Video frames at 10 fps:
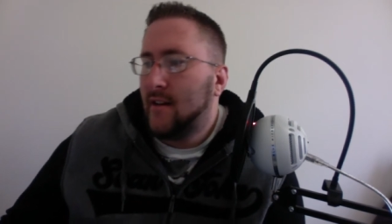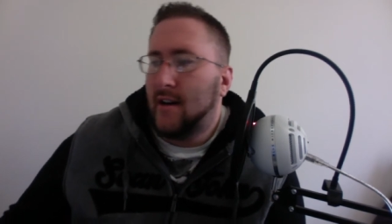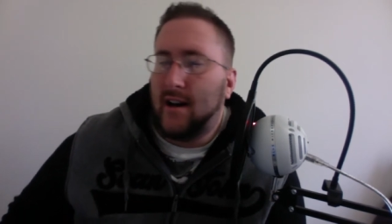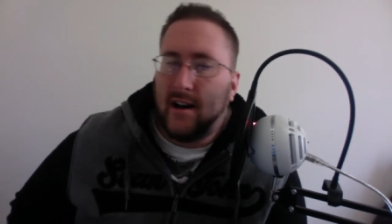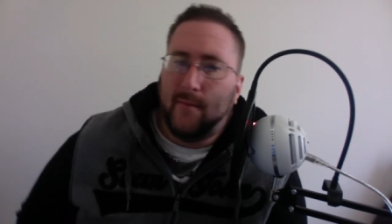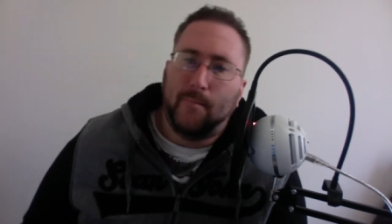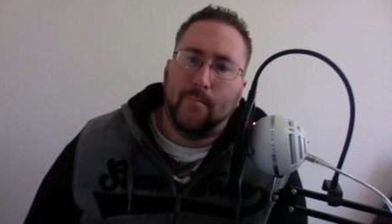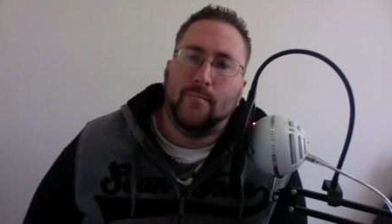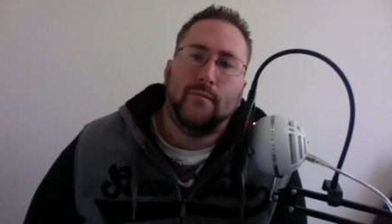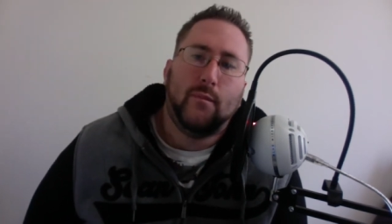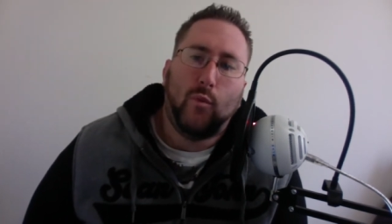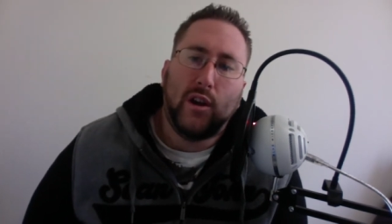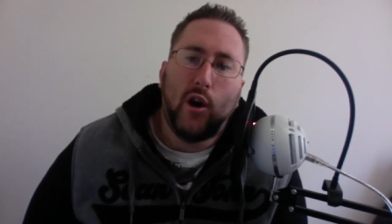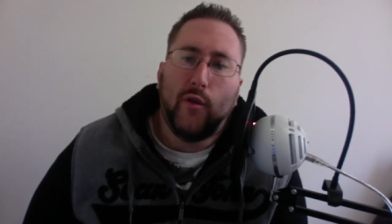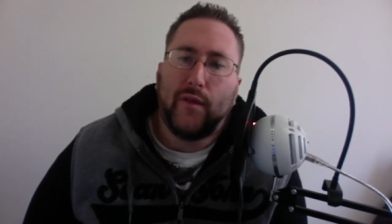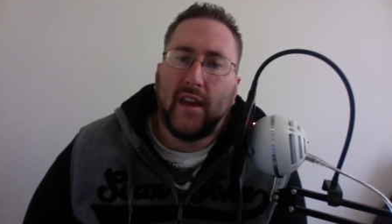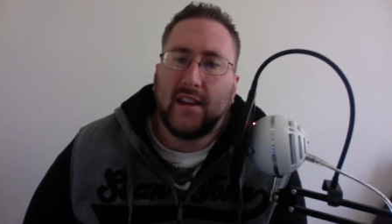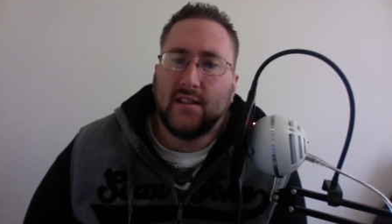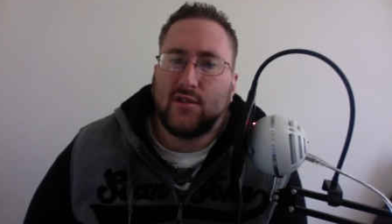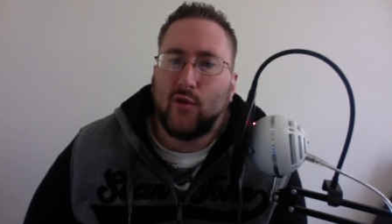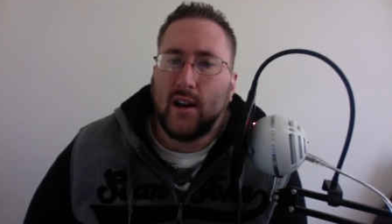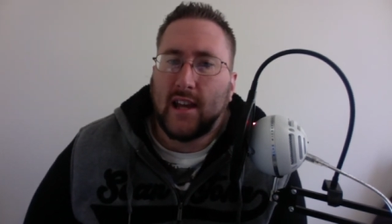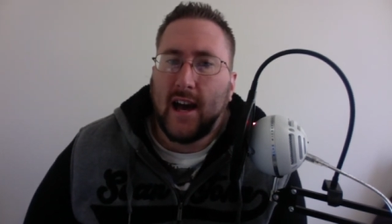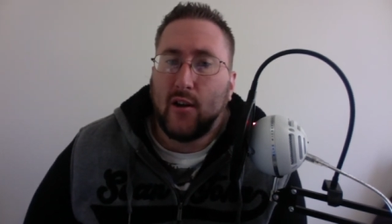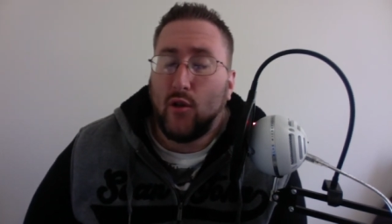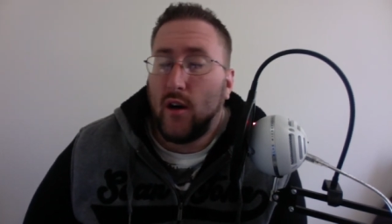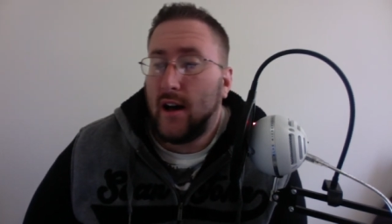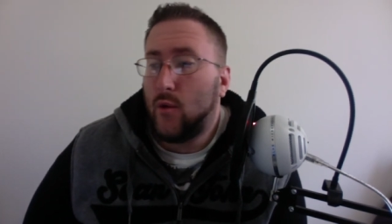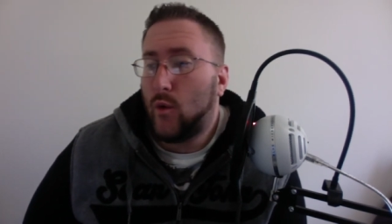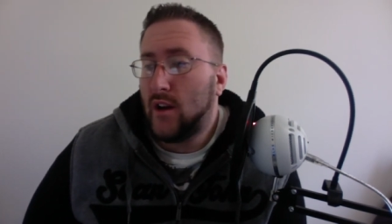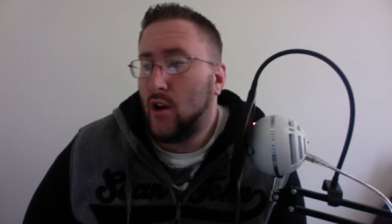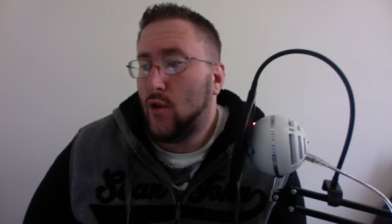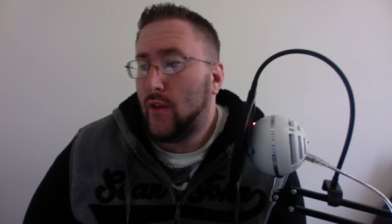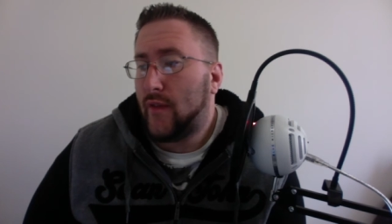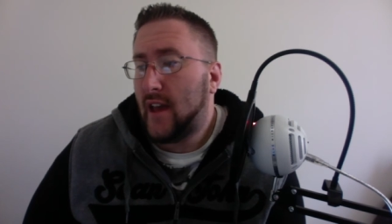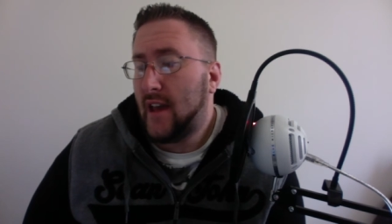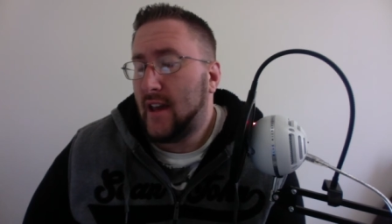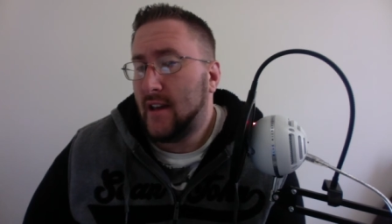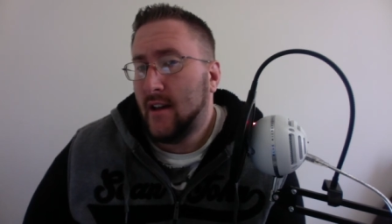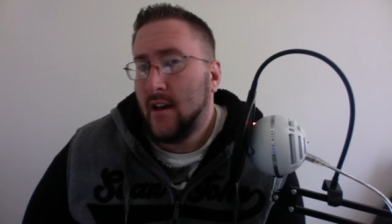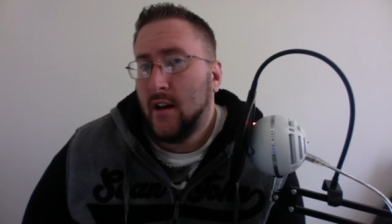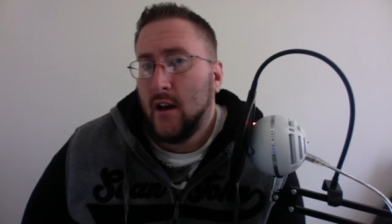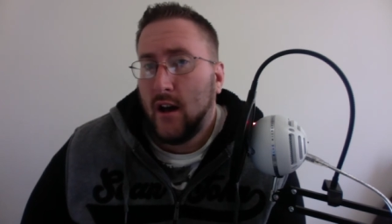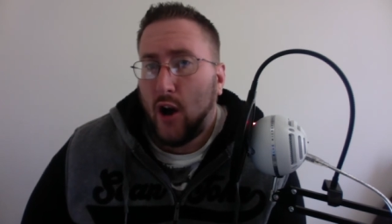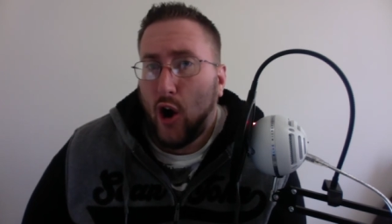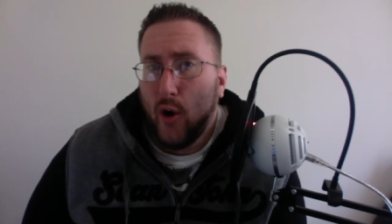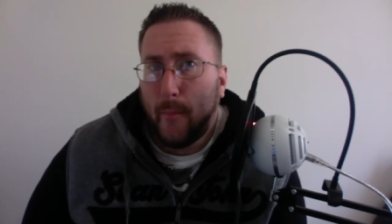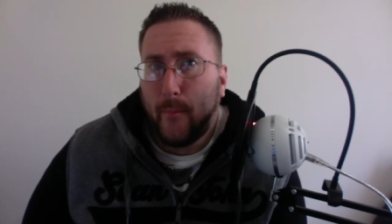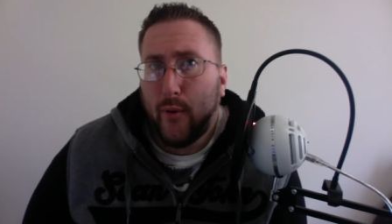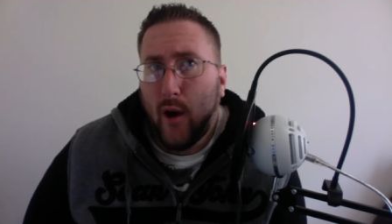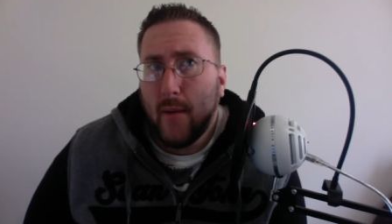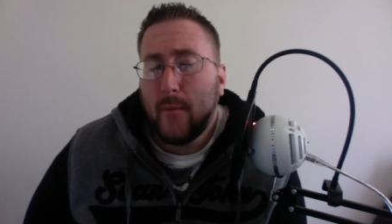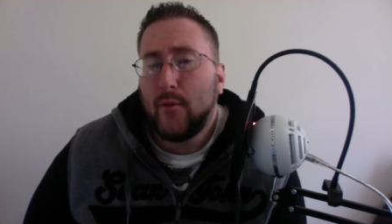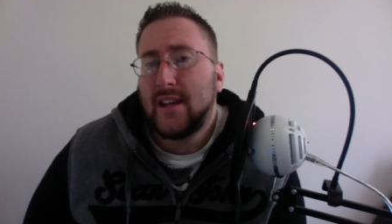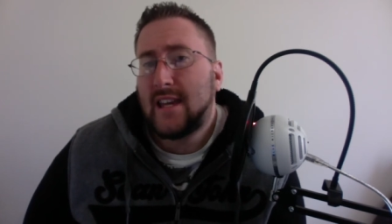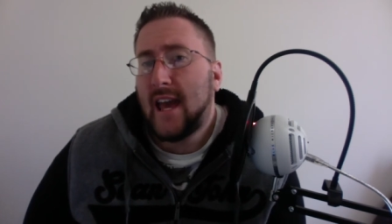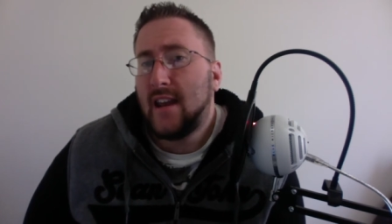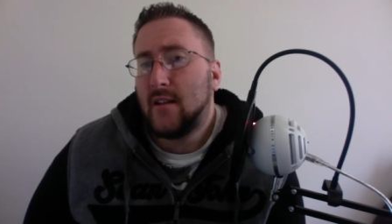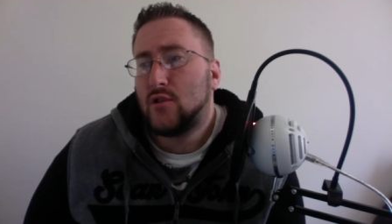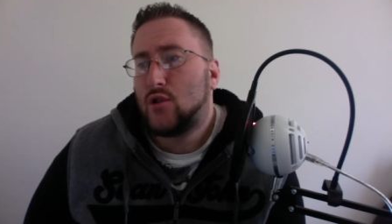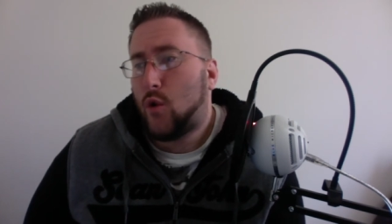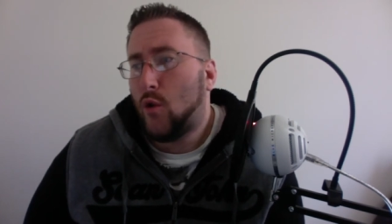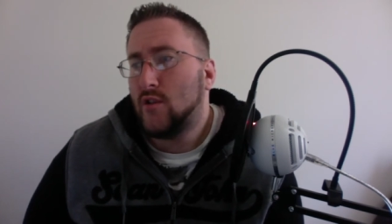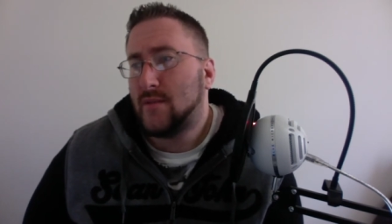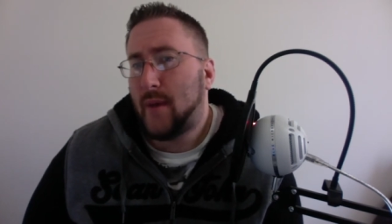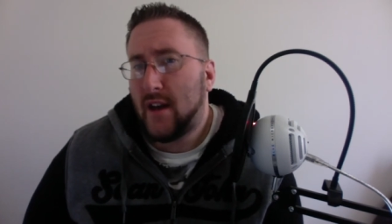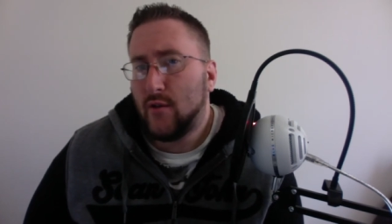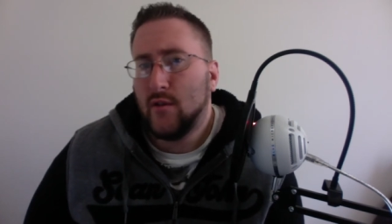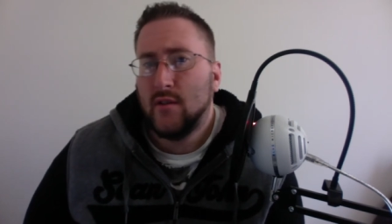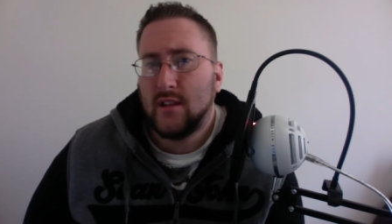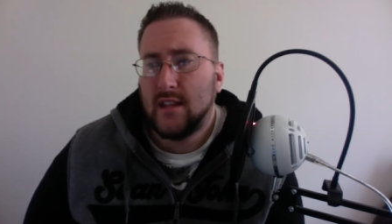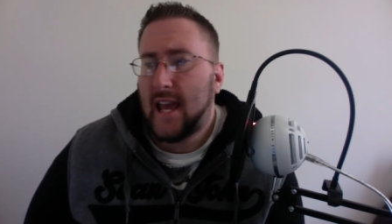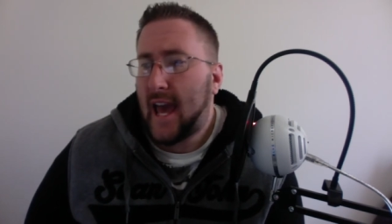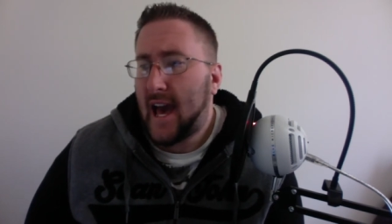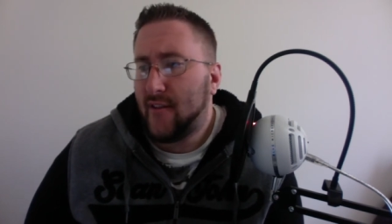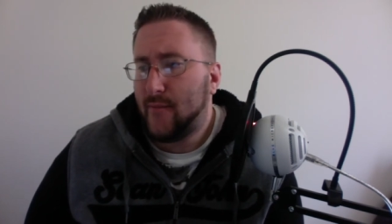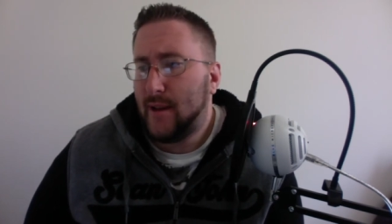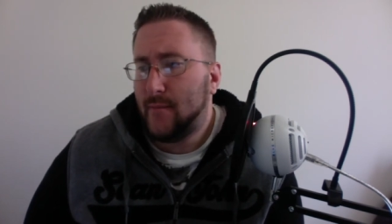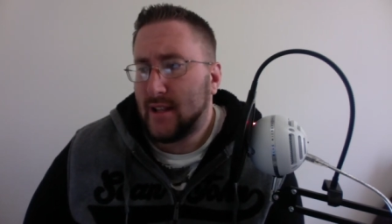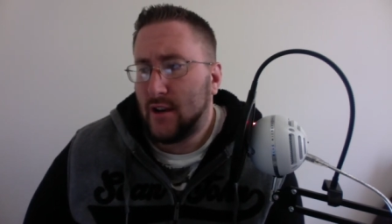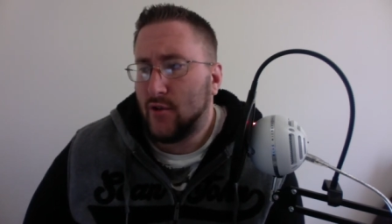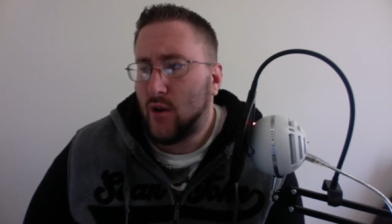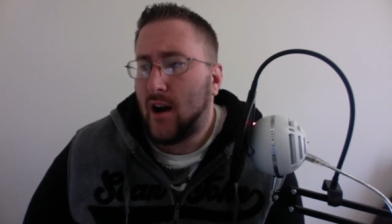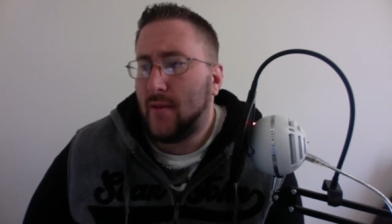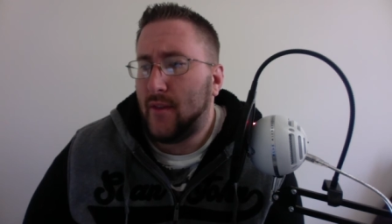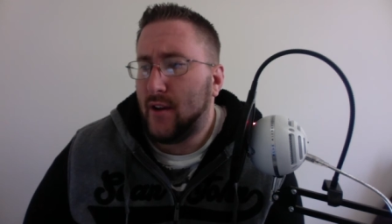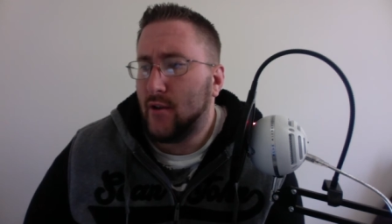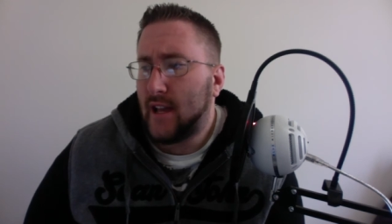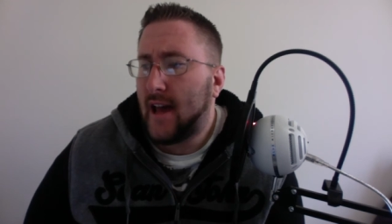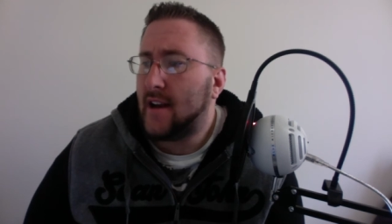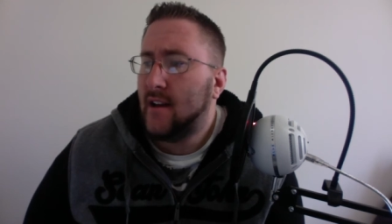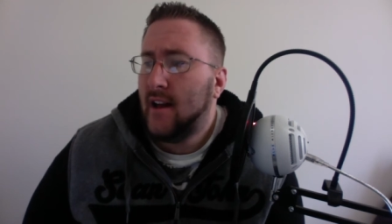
Uh, we know that they can strike out a lot. We know that they are probably getting towards better than they have been, but they're not there yet.